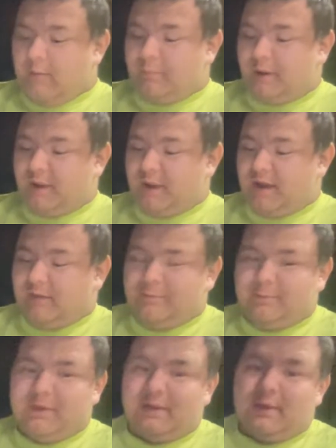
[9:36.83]
but yeah,
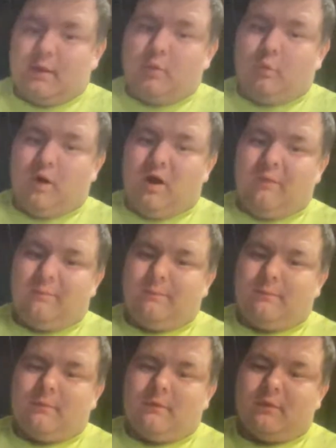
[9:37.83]
well,
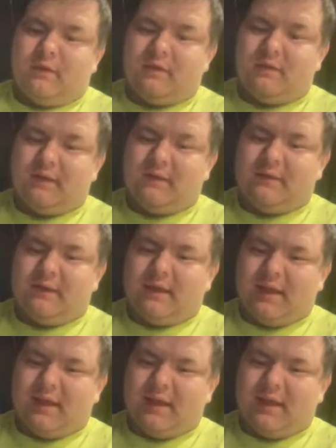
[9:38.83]
it